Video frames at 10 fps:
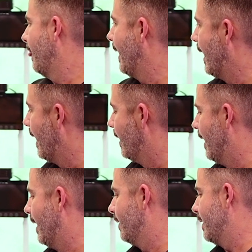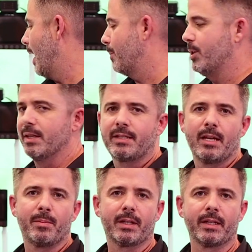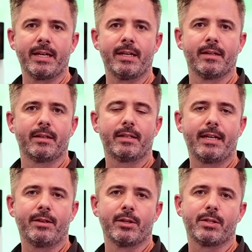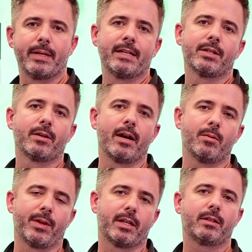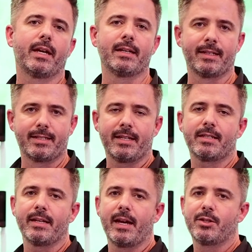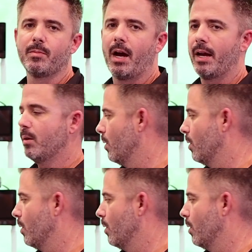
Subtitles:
And the option is typically either to integrate with an existing HMI